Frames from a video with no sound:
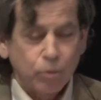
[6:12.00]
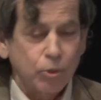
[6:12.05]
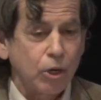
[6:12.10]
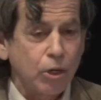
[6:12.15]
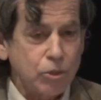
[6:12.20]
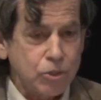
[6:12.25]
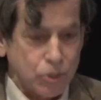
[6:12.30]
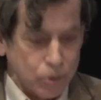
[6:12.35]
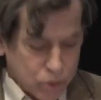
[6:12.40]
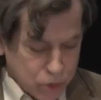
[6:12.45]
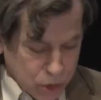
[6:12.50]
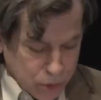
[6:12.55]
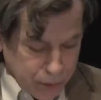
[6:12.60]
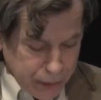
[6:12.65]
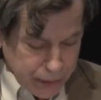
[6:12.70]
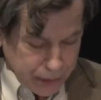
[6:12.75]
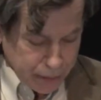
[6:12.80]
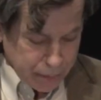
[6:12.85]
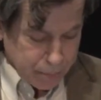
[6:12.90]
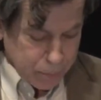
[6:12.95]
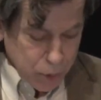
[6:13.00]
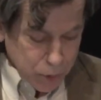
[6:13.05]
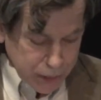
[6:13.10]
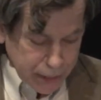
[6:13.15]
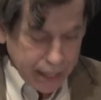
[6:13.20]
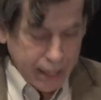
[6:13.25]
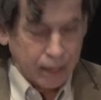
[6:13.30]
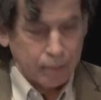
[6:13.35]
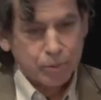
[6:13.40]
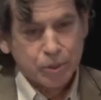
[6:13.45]
We're also doing boot
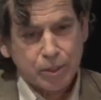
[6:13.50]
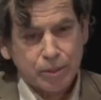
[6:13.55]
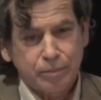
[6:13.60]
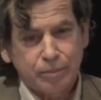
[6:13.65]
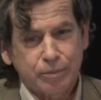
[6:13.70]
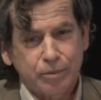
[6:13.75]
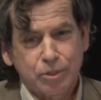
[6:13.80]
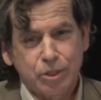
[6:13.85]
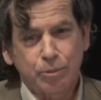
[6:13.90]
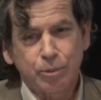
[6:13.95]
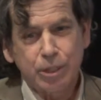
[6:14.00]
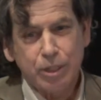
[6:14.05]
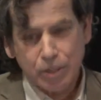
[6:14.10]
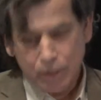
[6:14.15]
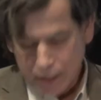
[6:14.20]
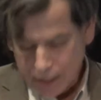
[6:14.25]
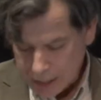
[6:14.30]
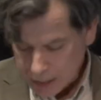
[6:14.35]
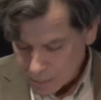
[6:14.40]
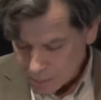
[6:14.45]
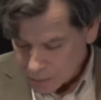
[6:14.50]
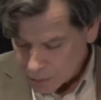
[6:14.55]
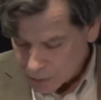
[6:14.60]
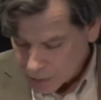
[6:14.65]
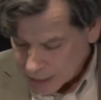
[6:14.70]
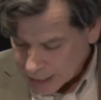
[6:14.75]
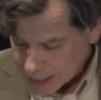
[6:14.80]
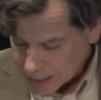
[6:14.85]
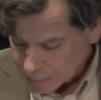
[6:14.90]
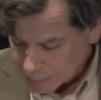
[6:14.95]
camps. So we just did a
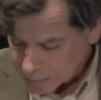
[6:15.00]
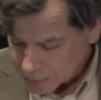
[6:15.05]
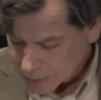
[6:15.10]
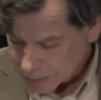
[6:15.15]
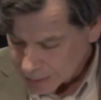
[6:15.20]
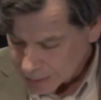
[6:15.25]
boot camp